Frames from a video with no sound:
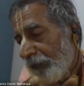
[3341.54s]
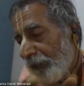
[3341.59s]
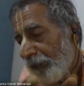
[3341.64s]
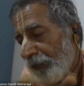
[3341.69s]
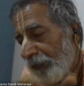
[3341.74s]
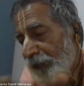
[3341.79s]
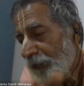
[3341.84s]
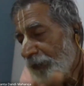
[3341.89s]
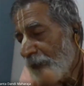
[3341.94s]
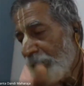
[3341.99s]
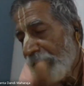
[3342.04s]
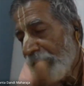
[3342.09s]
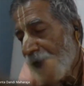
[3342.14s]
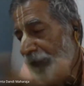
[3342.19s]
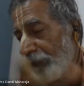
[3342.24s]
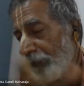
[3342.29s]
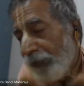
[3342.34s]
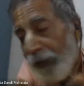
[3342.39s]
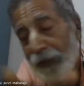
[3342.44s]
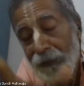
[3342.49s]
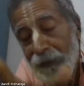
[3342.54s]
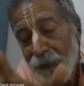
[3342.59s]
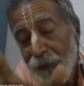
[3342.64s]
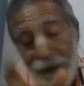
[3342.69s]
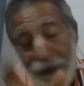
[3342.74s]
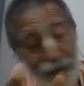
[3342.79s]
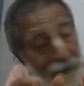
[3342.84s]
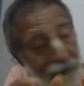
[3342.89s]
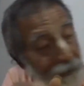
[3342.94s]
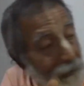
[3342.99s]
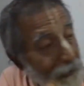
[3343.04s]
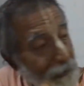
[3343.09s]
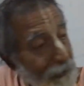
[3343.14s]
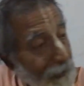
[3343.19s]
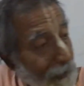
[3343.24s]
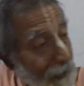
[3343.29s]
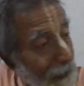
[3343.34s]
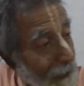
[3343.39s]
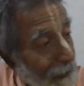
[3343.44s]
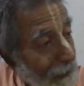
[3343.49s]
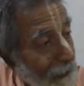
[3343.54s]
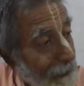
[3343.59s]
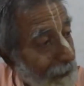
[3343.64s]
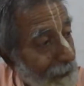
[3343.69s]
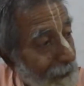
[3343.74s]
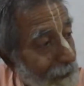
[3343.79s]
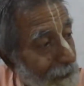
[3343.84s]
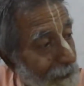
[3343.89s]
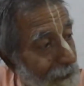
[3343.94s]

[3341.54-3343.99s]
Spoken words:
Is to be enjoyed by Krishna.